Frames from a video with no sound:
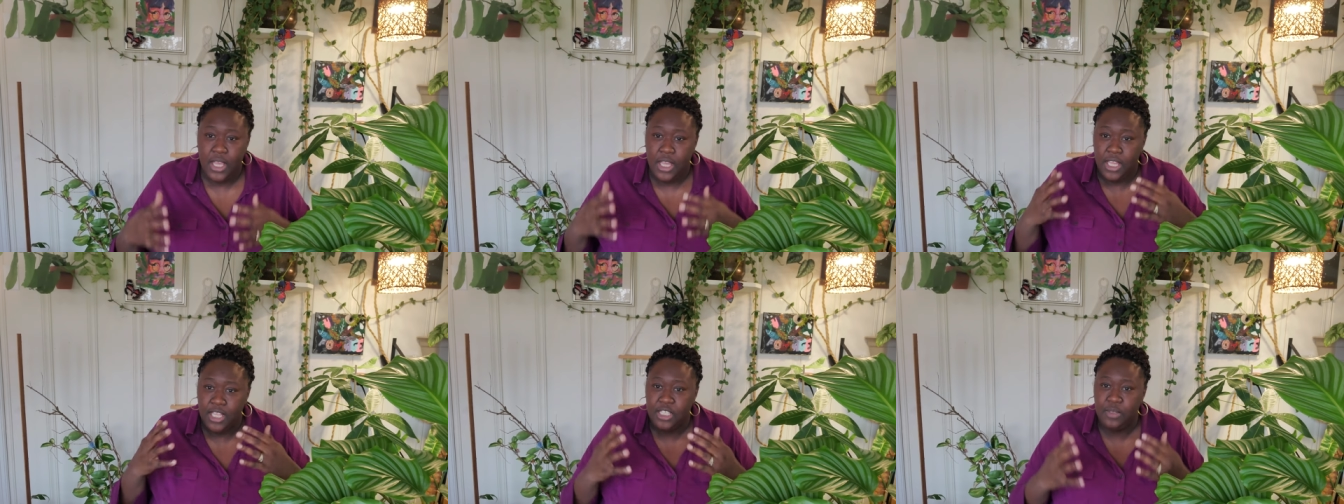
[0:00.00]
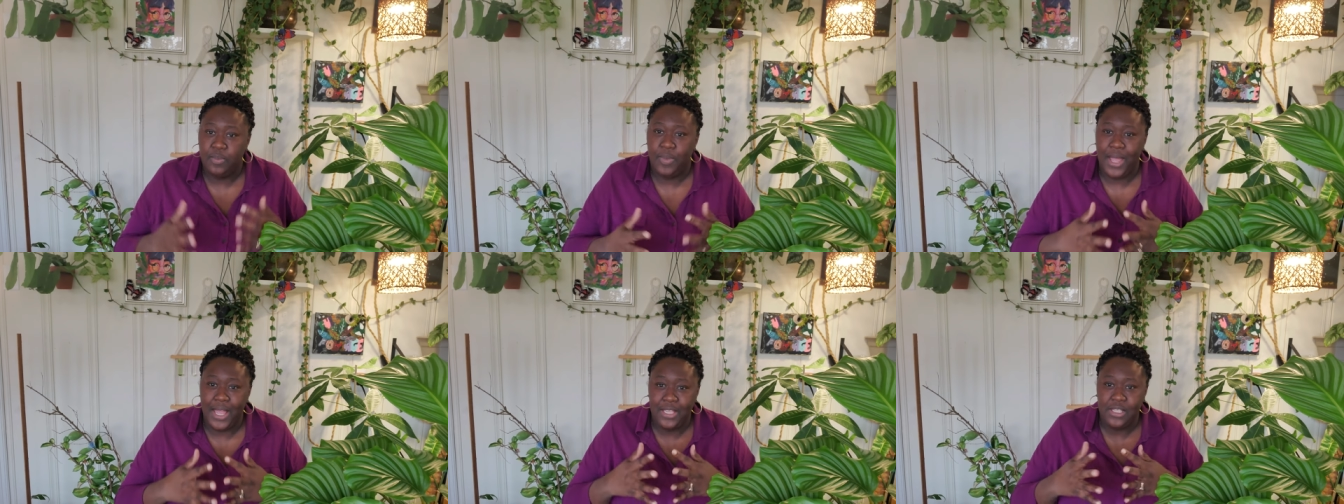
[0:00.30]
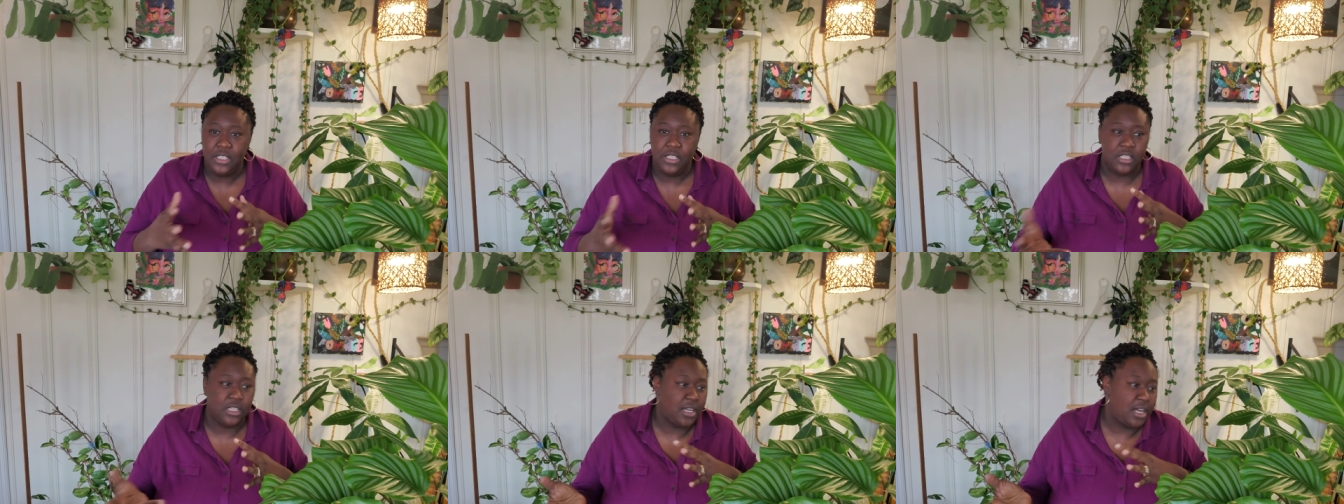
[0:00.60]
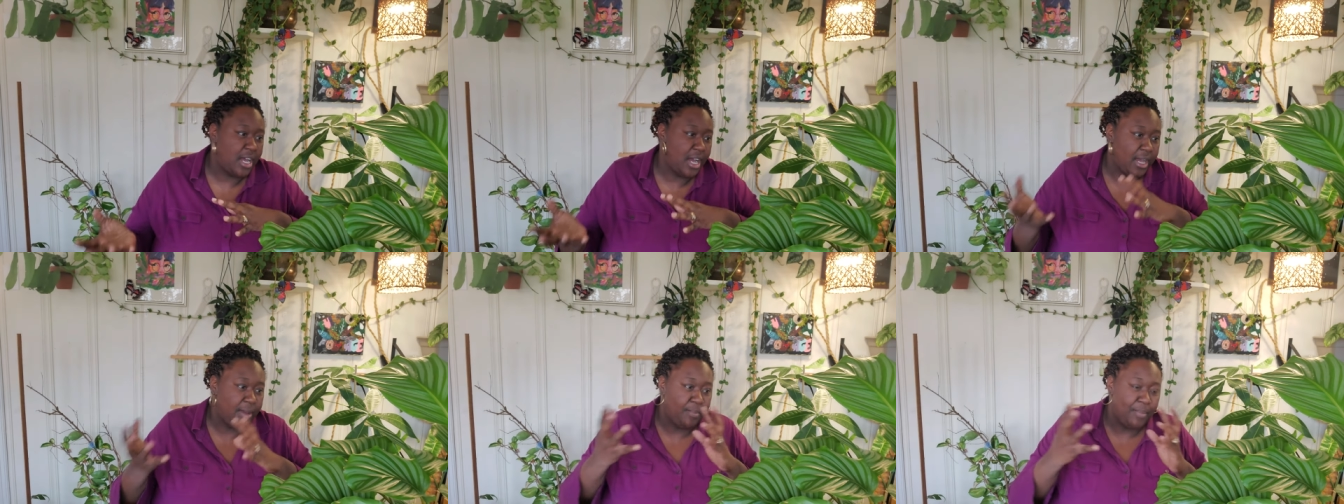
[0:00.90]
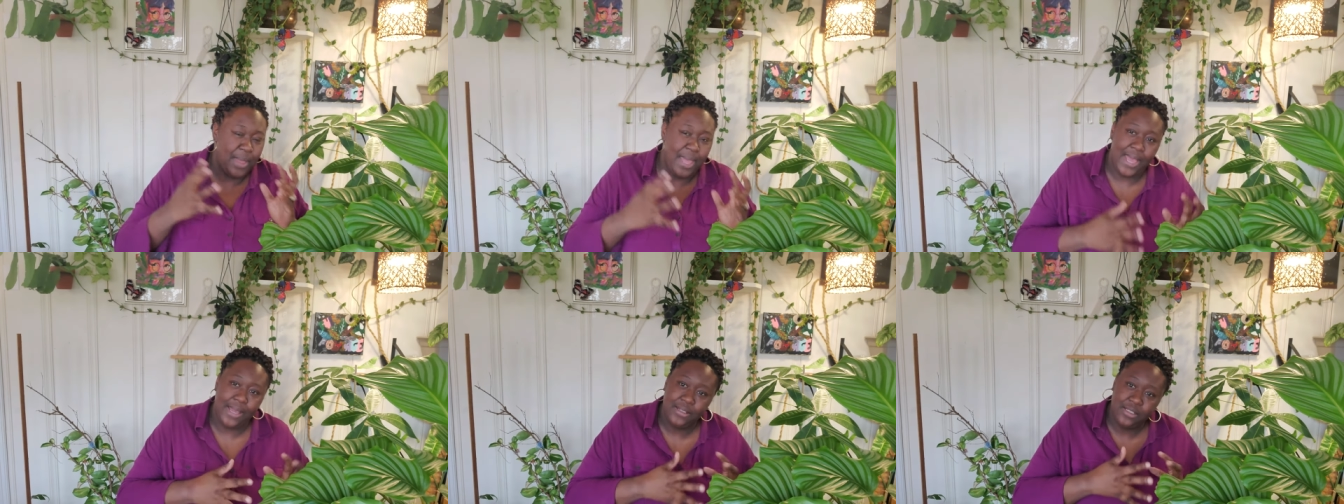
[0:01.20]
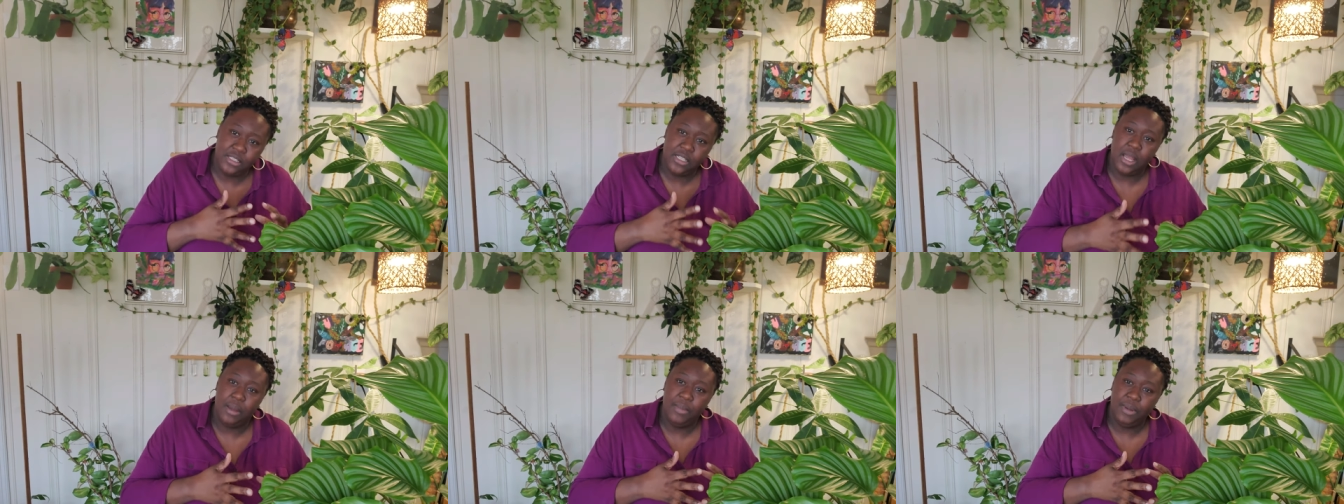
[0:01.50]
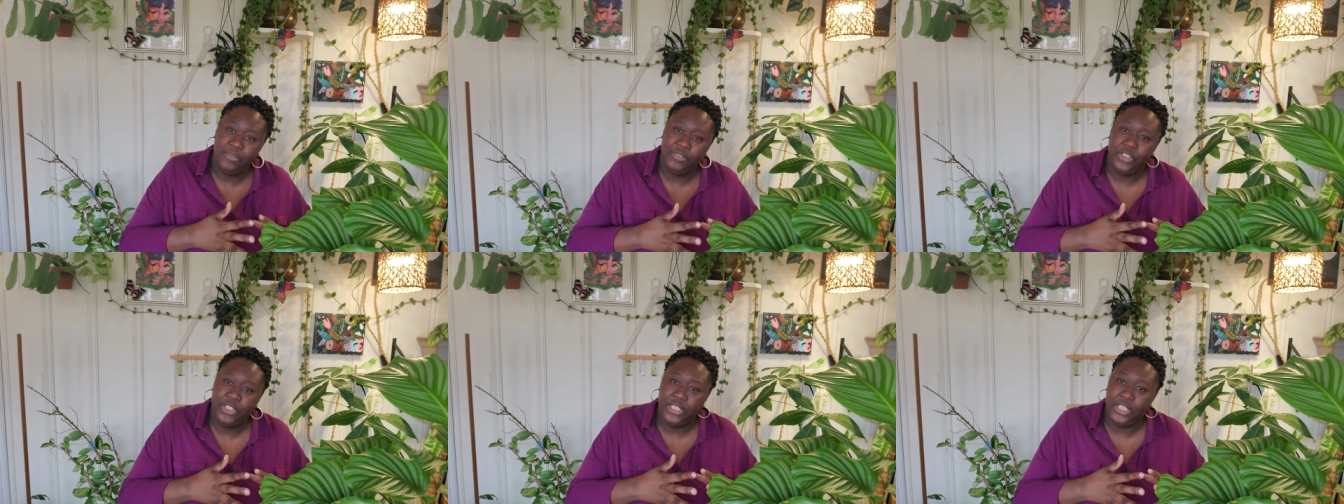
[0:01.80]
It's best to cut back some
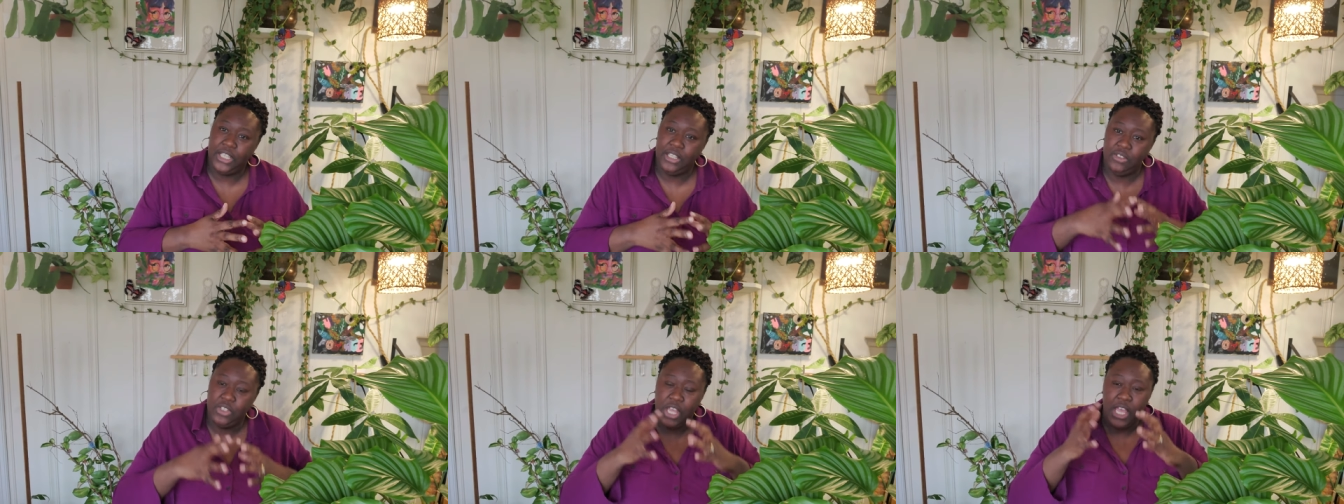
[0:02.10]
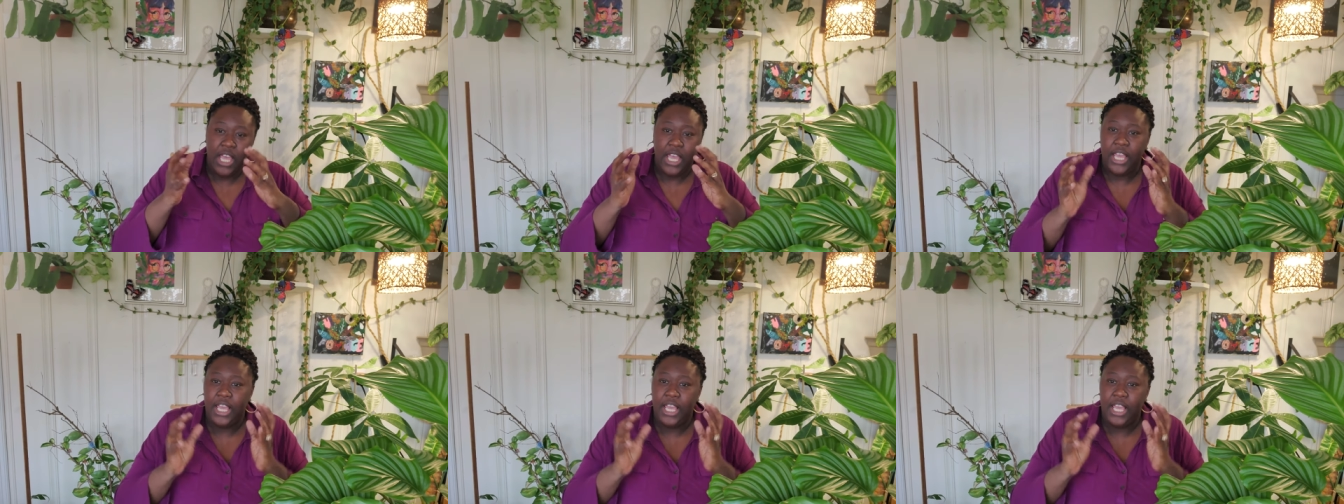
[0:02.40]
of the leaves.